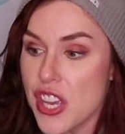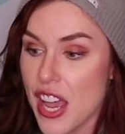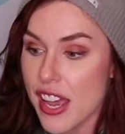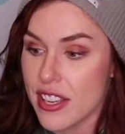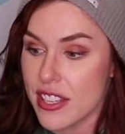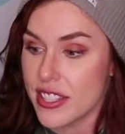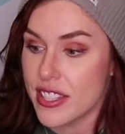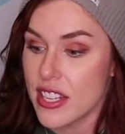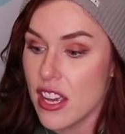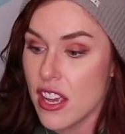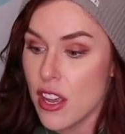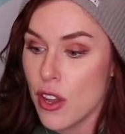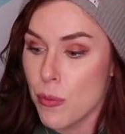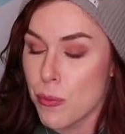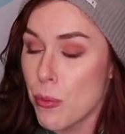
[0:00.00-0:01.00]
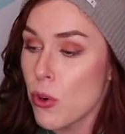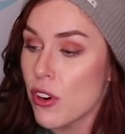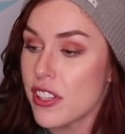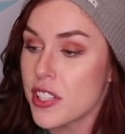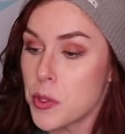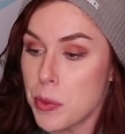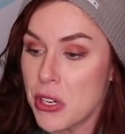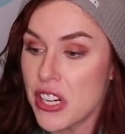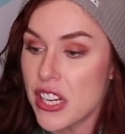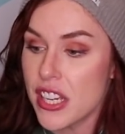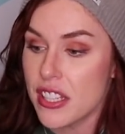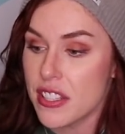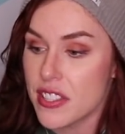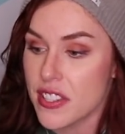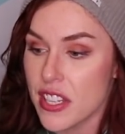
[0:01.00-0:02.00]
she has more
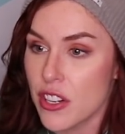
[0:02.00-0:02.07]
experience